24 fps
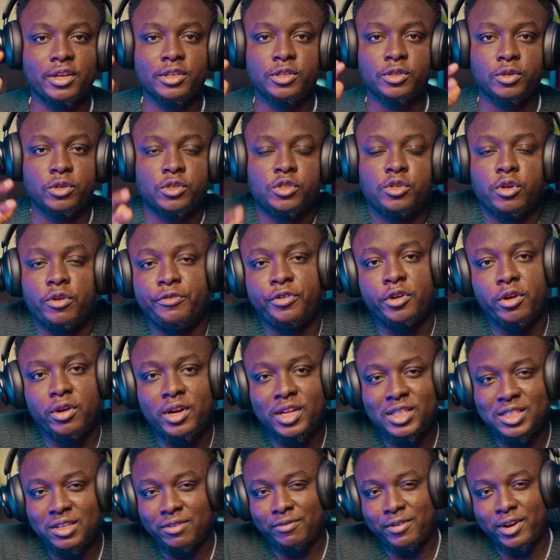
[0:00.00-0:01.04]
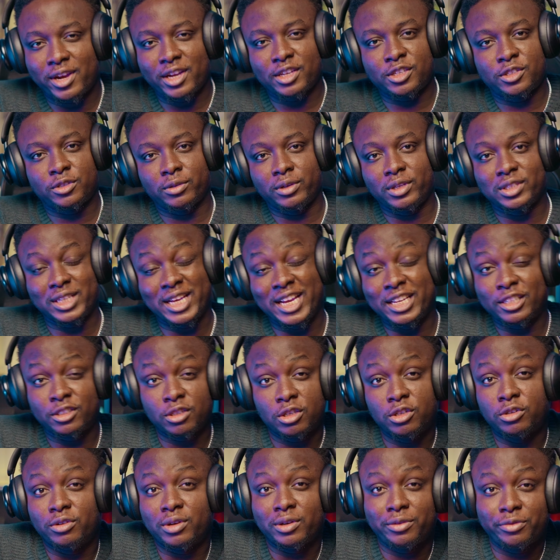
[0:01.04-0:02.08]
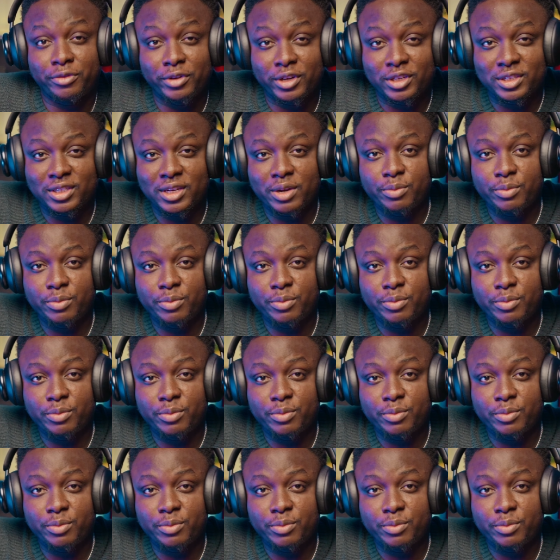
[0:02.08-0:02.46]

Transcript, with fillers: ISO. So if your native ISO is 800, for